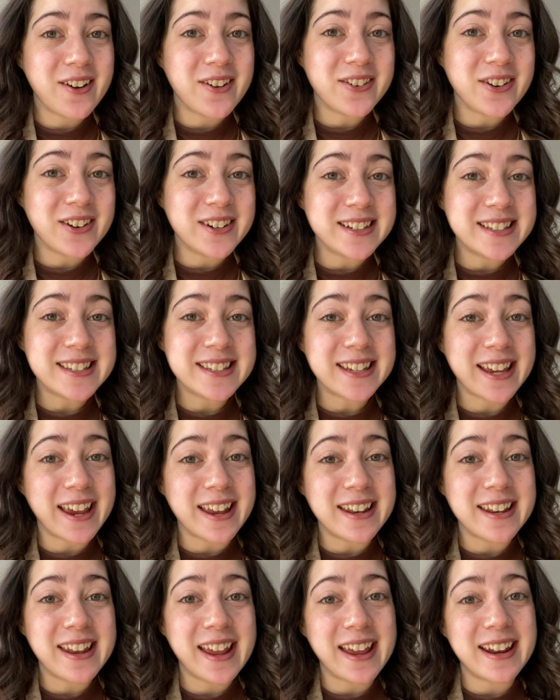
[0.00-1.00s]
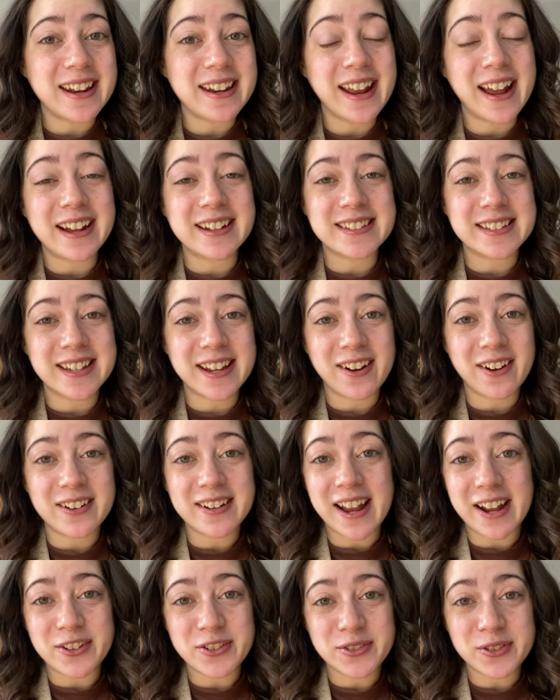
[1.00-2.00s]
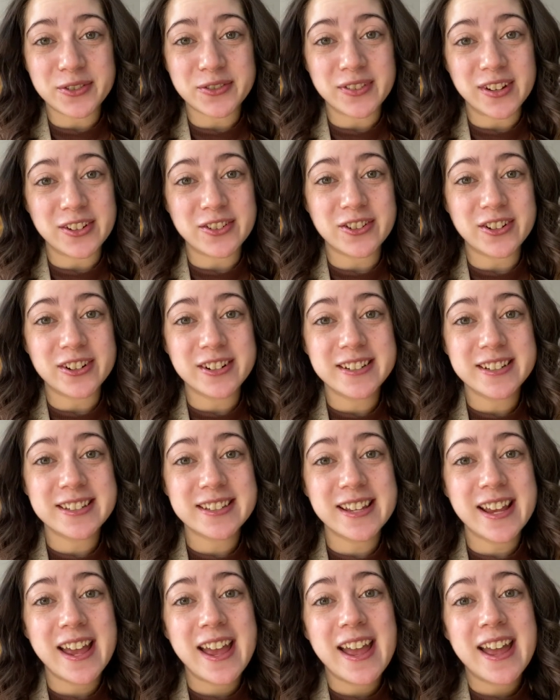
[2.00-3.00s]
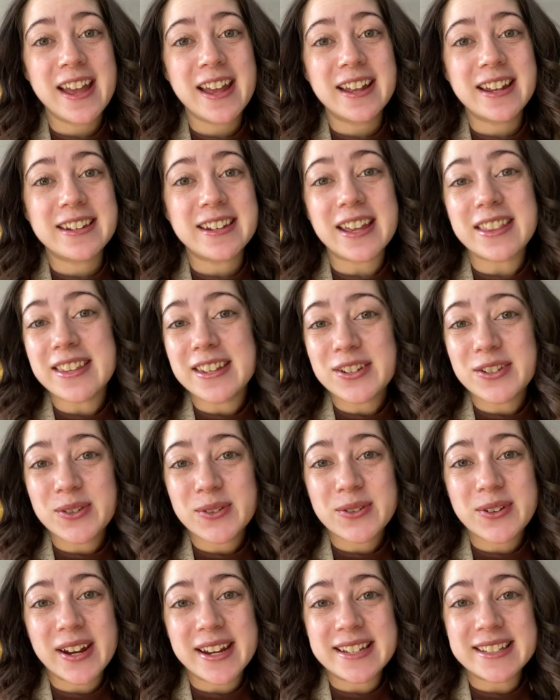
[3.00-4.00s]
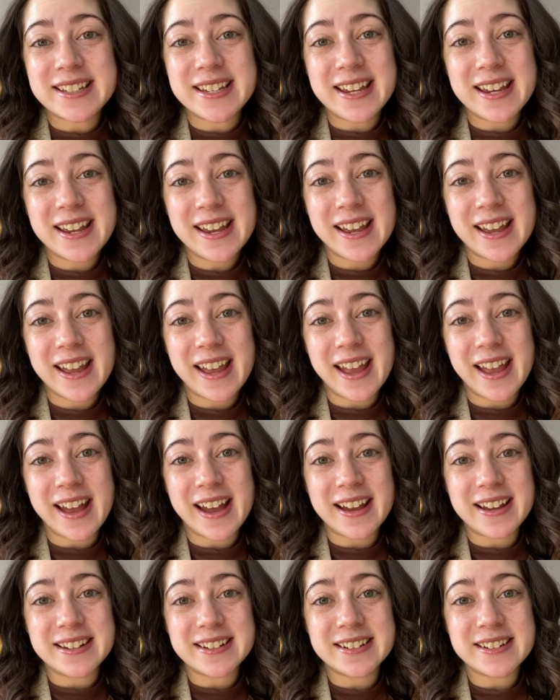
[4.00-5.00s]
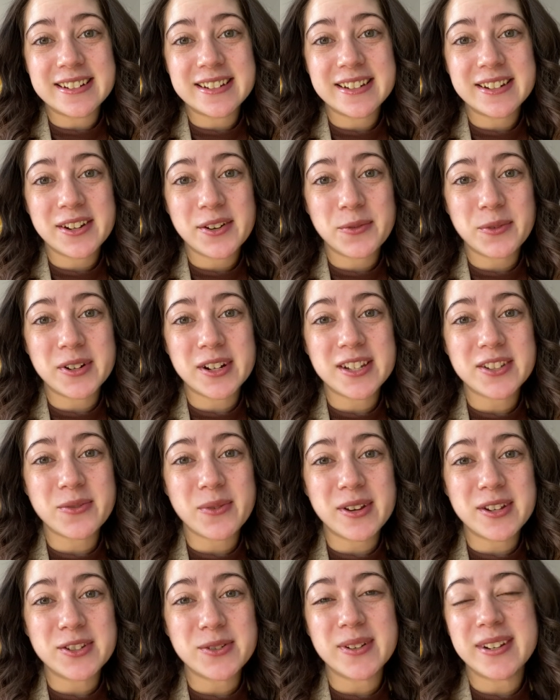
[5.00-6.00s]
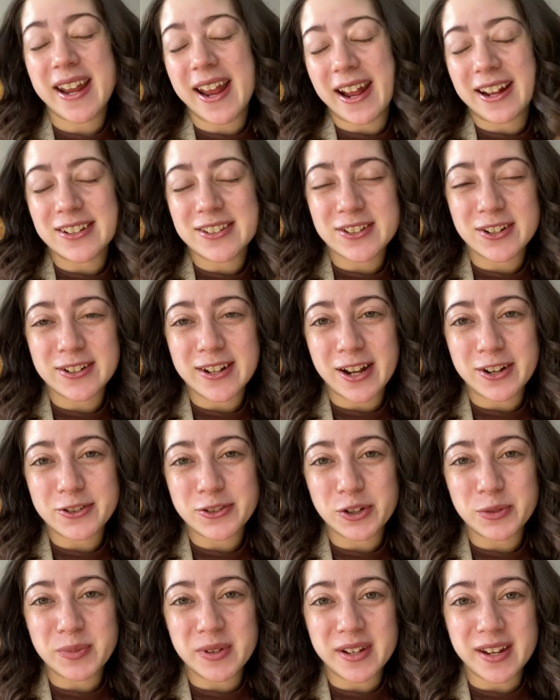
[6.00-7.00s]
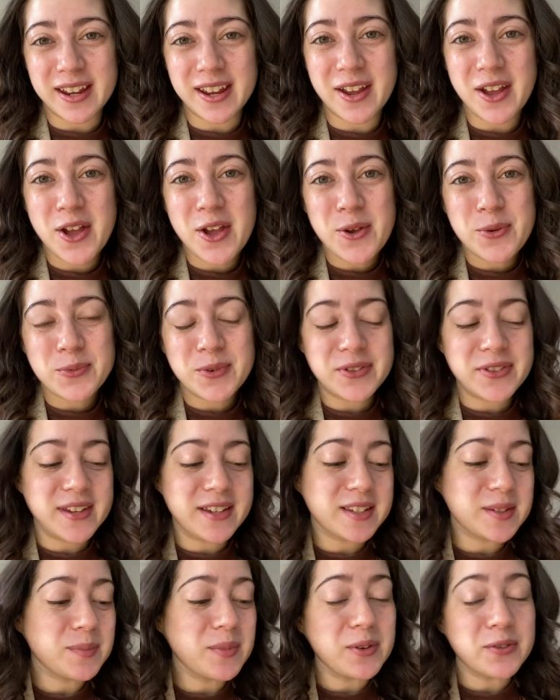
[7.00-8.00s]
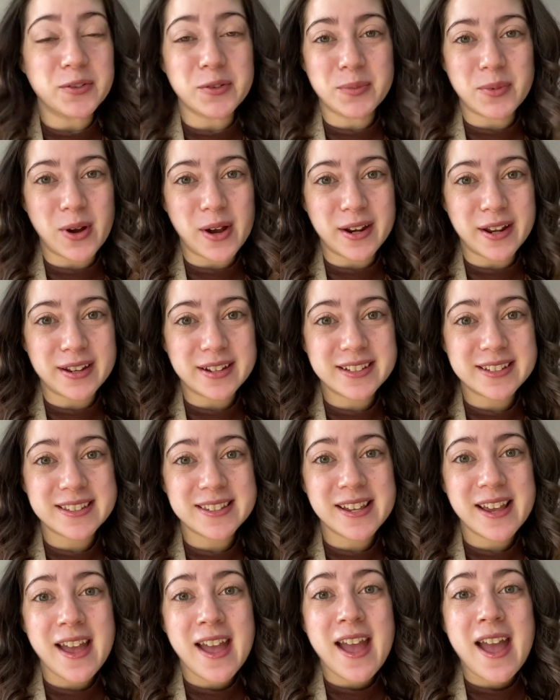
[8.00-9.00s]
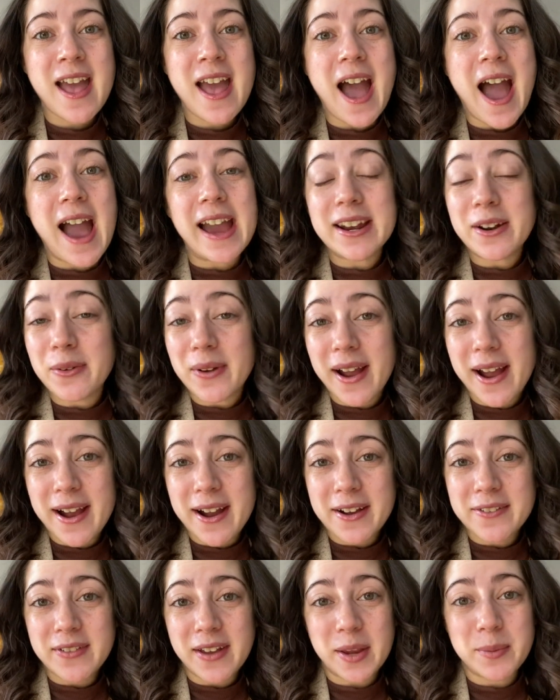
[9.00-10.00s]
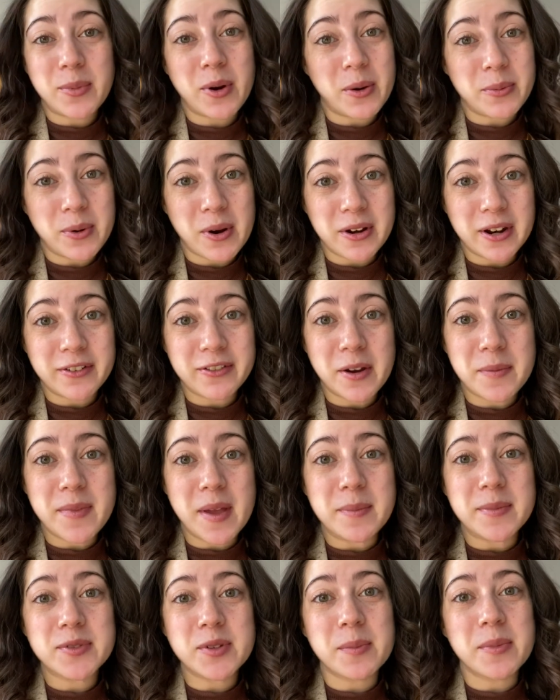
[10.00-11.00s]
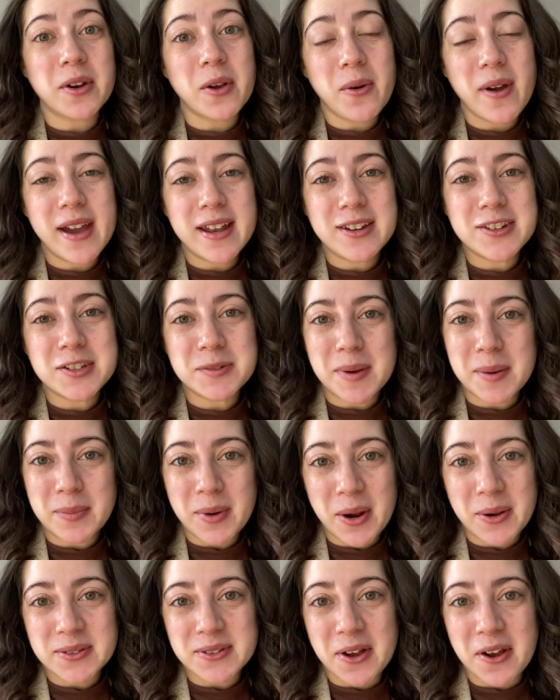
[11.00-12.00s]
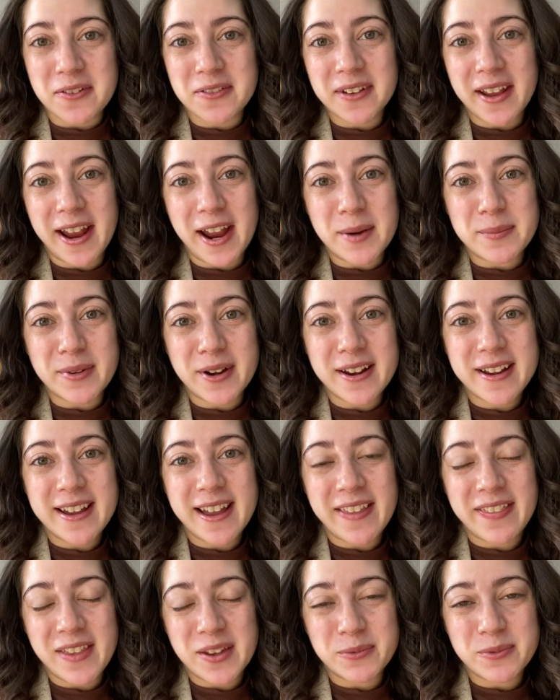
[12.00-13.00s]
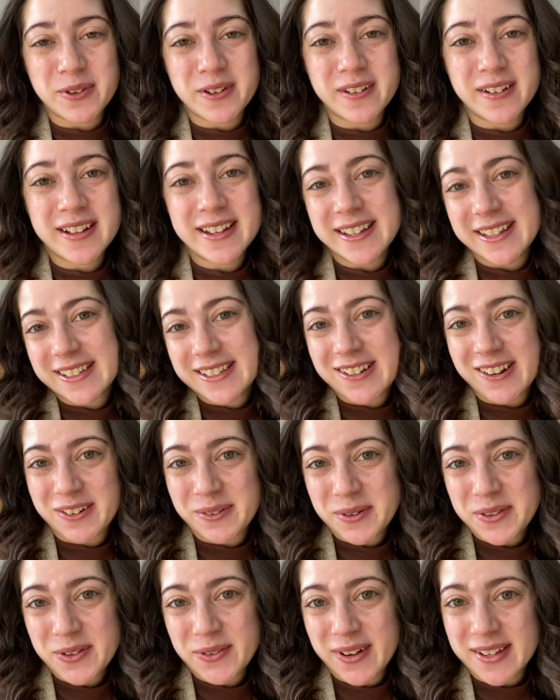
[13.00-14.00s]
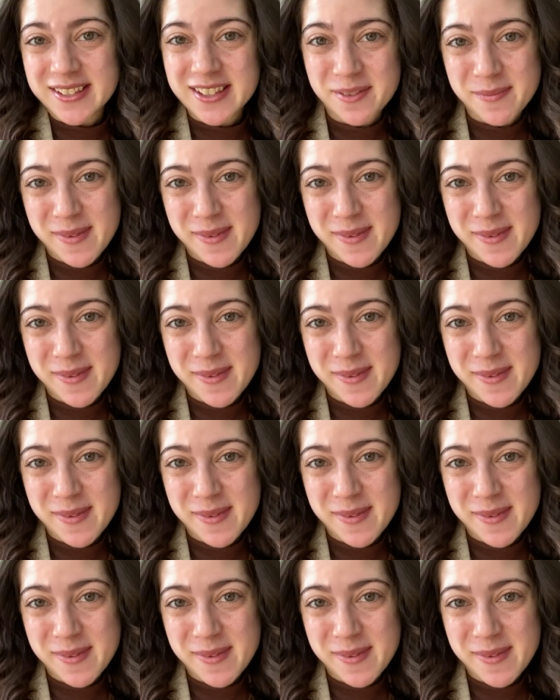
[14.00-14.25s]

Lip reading: on our skin and enhancing our natural features. Nothing too crazy, and we're just going to enhance our natural beauty with these beautiful products. I don't have a brow product from them, so I'm gonna go ahead and do my brows off camera, and then we'll get started with the rest of the